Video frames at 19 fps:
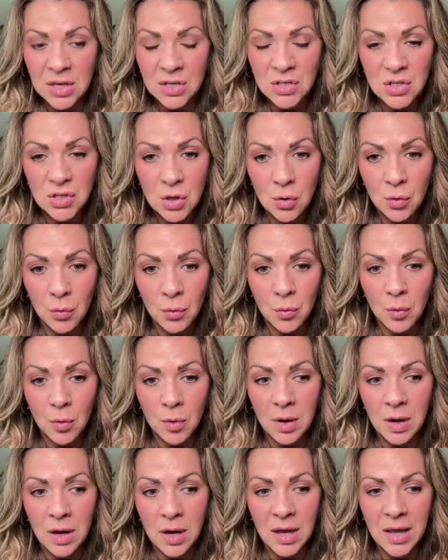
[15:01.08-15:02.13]
So
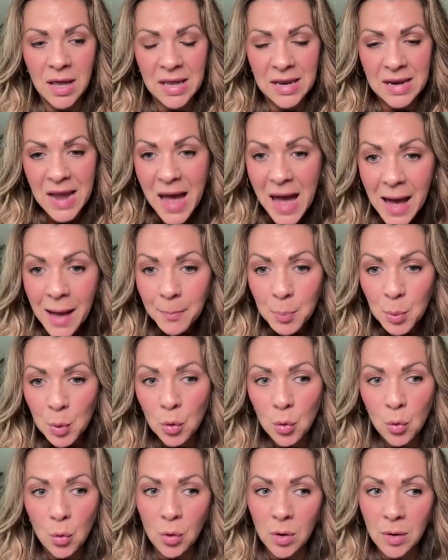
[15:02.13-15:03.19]
a
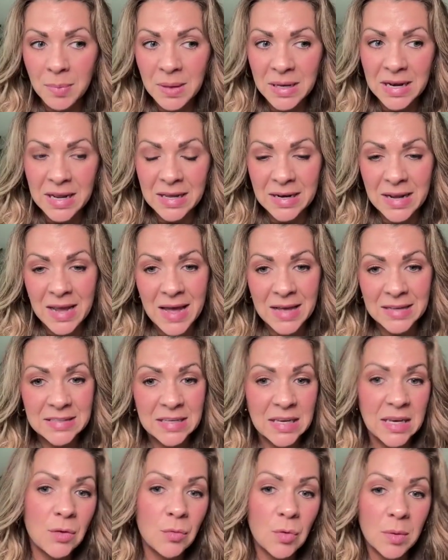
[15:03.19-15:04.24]
apple or a banana has
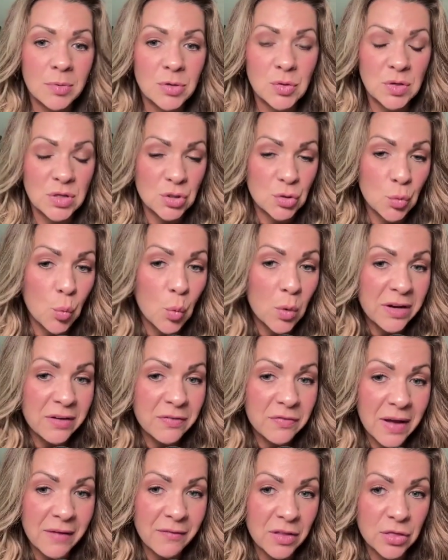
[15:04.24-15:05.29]
anywhere between
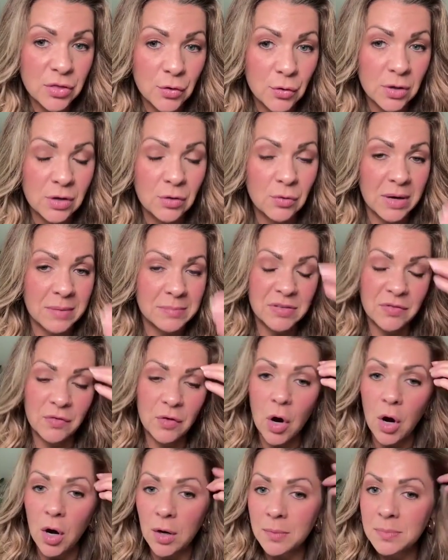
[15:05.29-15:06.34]
25 and 30 grams of
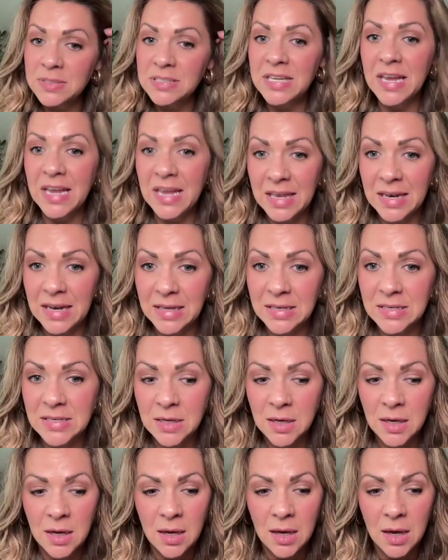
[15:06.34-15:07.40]
carbs in it
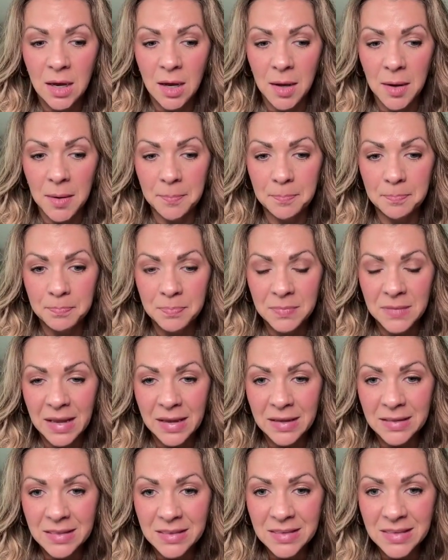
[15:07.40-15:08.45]

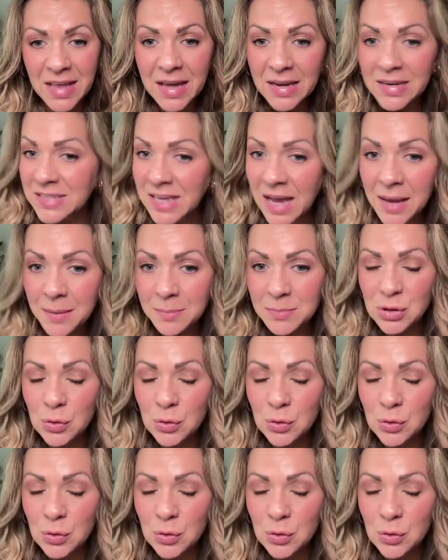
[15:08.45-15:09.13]
at a time.